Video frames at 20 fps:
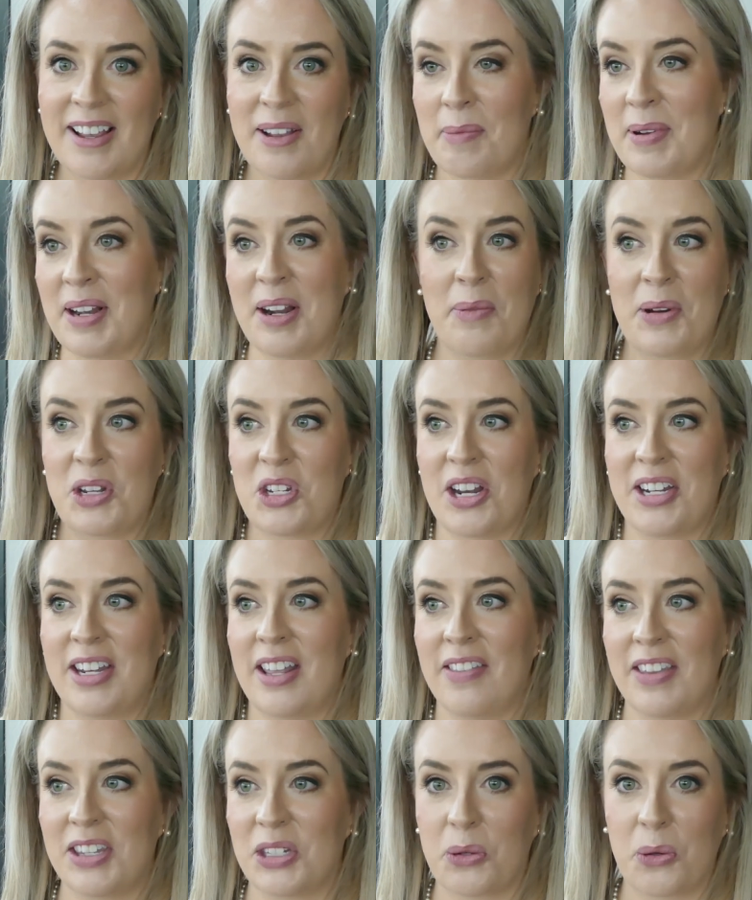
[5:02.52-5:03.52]
I mean, I wish I'd
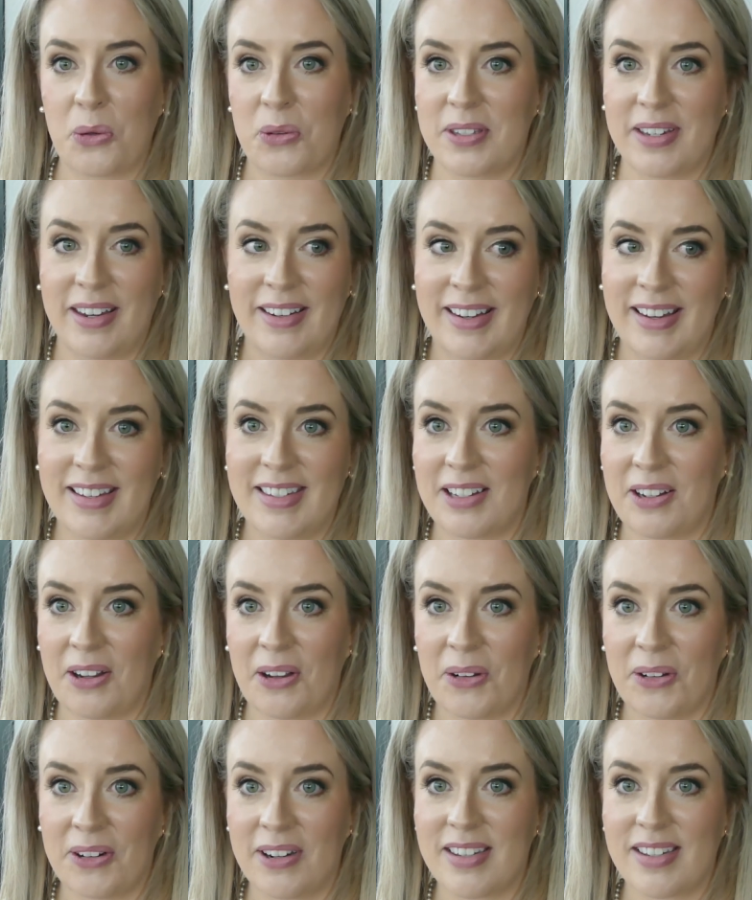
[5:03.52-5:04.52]
done this course 10 years ago,
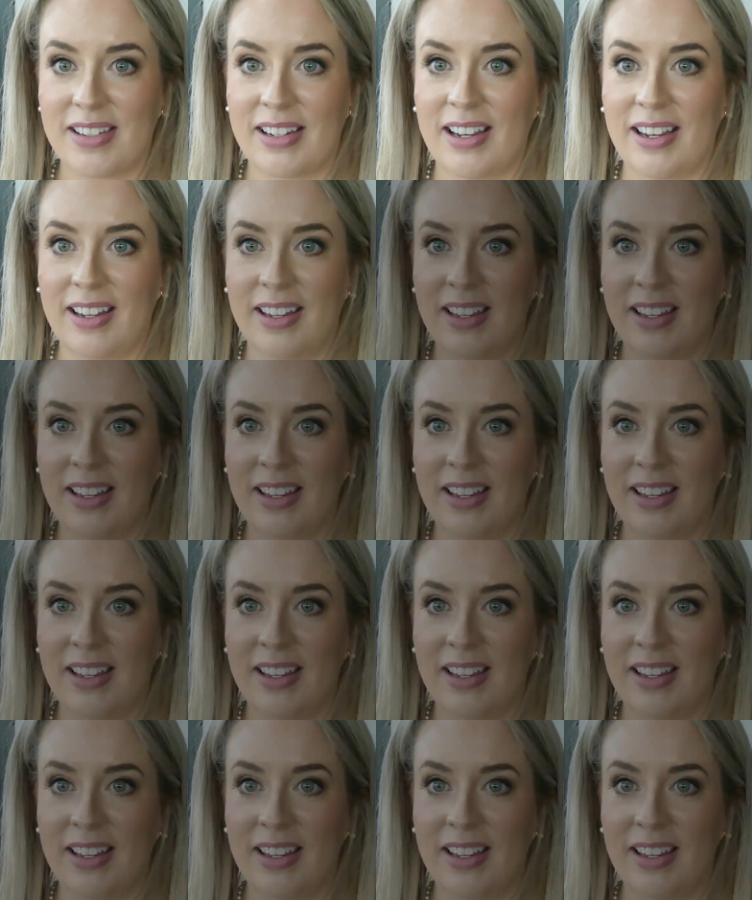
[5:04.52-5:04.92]
honestly.